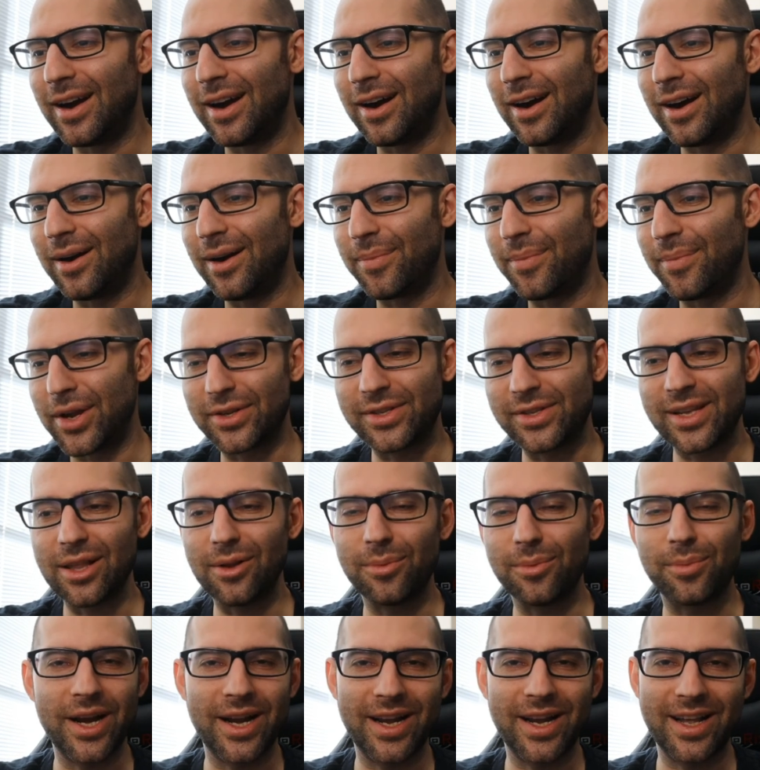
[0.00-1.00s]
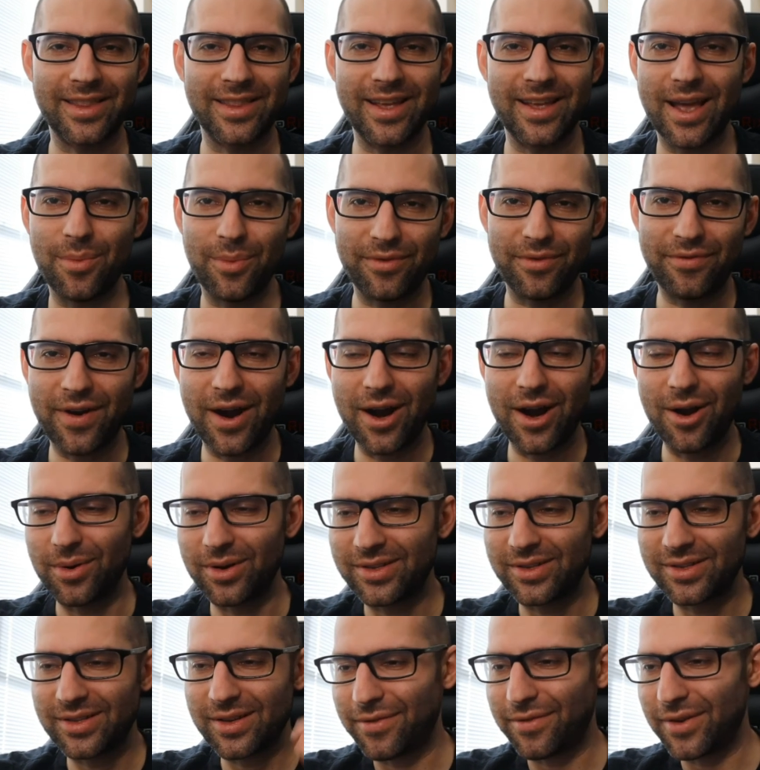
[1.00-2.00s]
They're celebrating at the end with fireworks
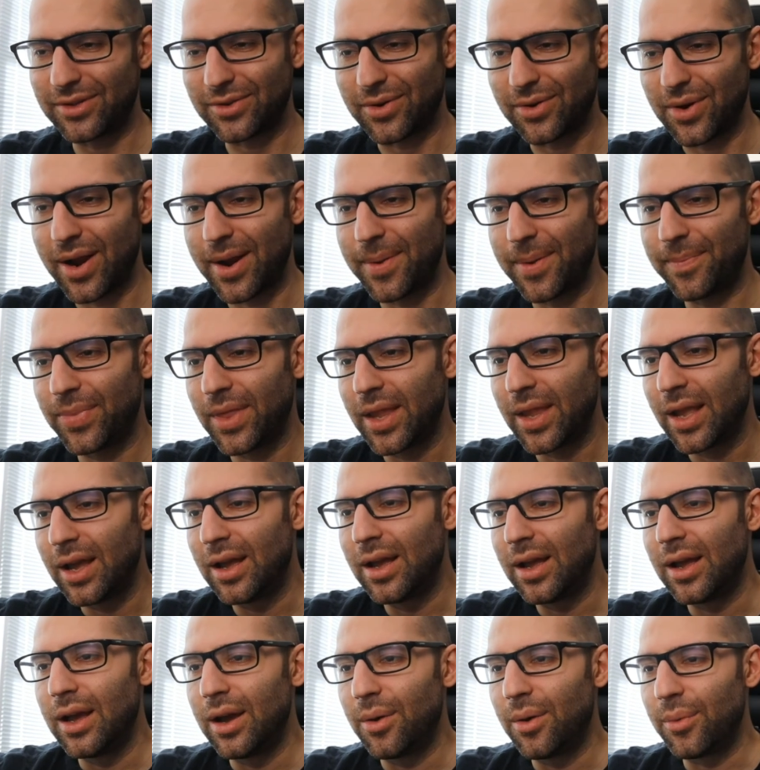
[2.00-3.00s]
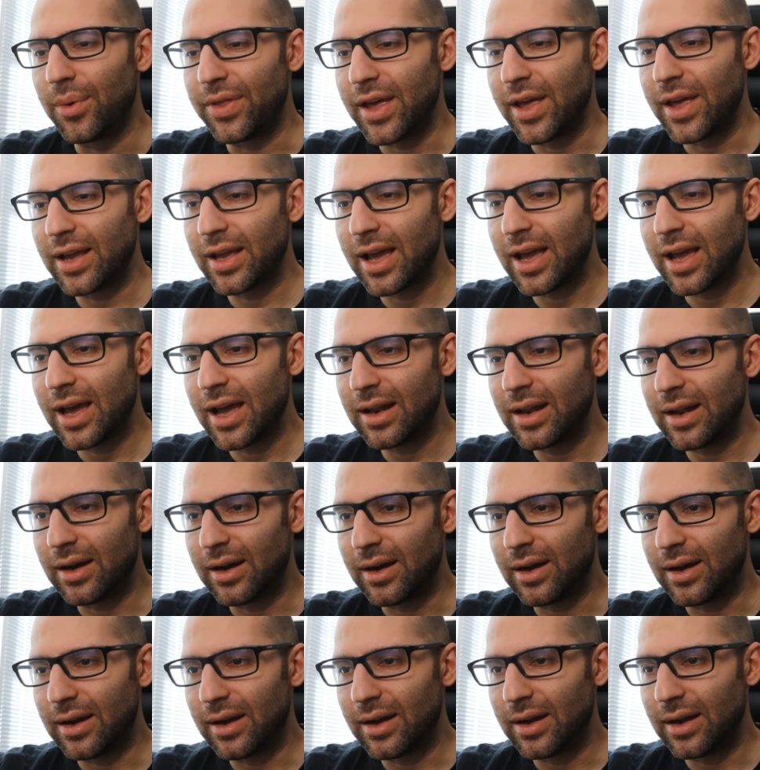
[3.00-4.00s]
and stuff. It's great. We then get
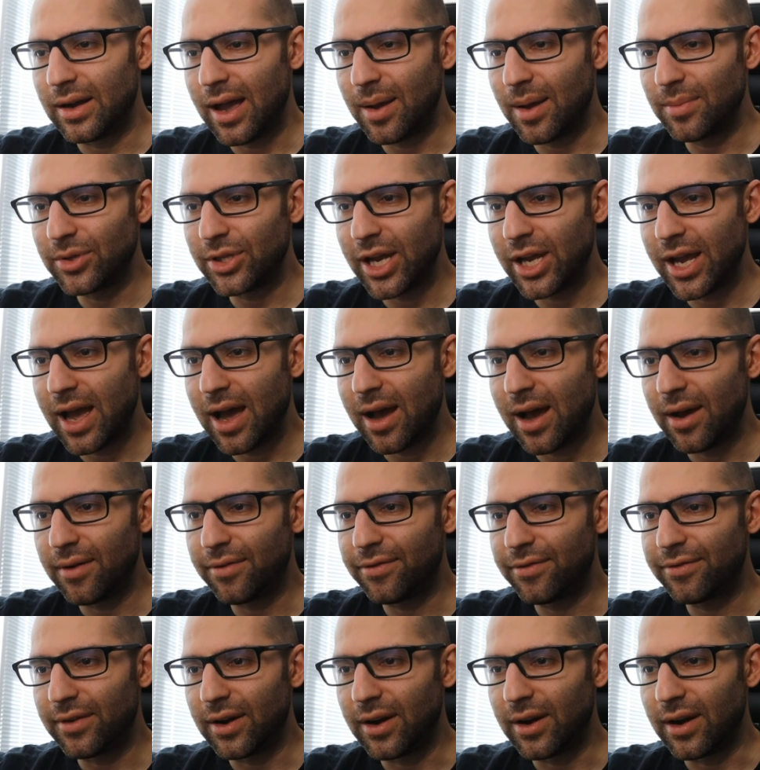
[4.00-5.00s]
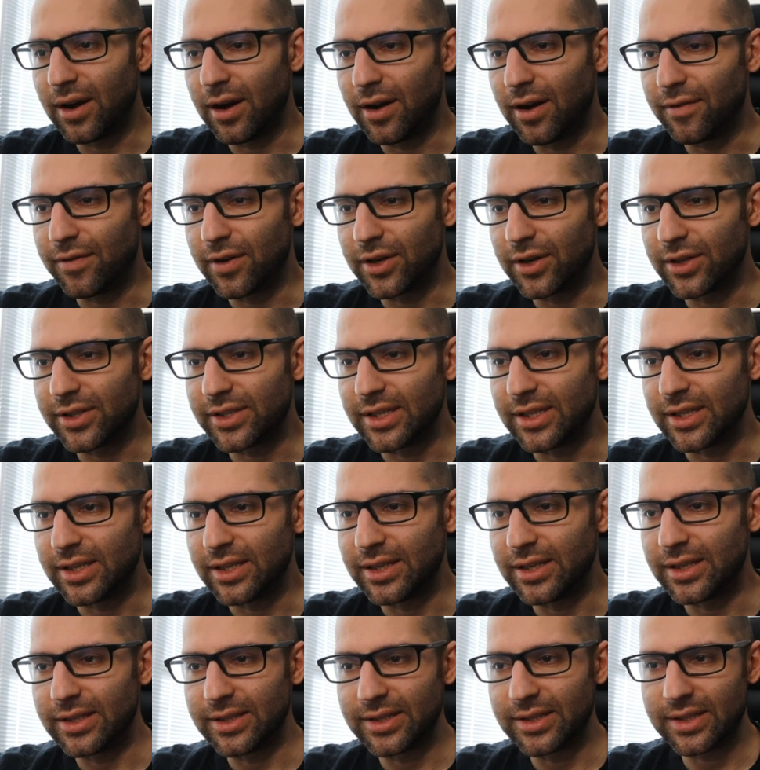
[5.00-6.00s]
MJF
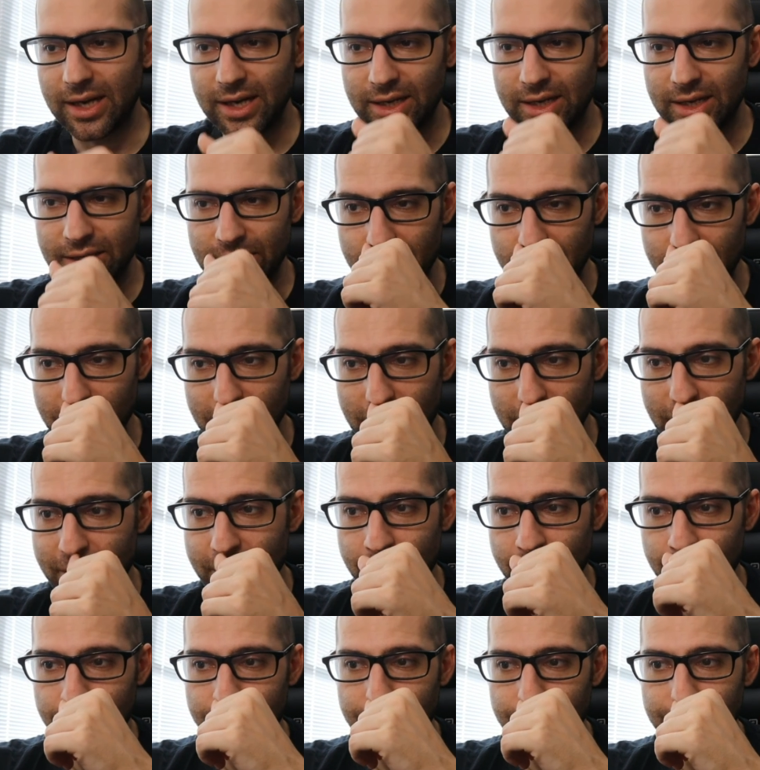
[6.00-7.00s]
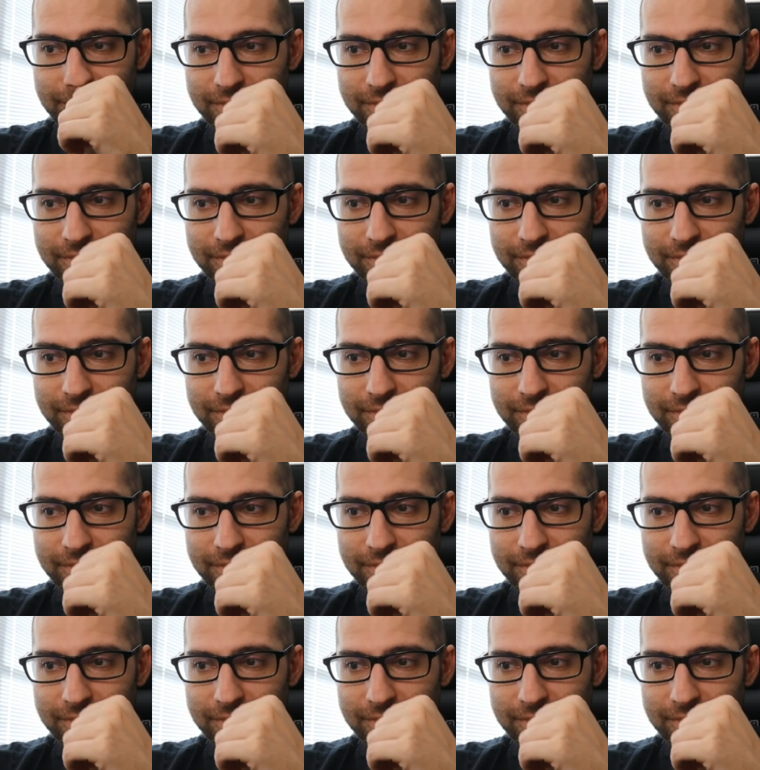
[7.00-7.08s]
versus Jericho.